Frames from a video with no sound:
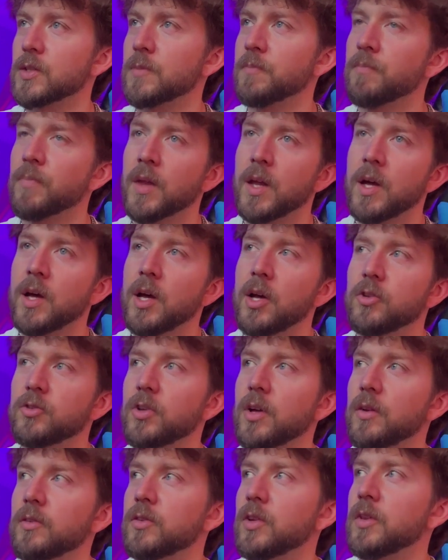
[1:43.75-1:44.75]
And
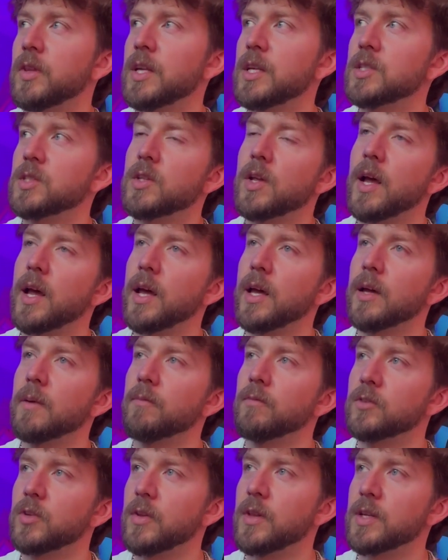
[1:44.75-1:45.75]
to this
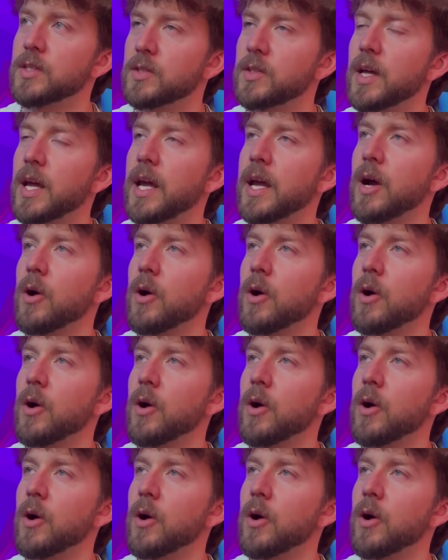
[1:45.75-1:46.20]
day,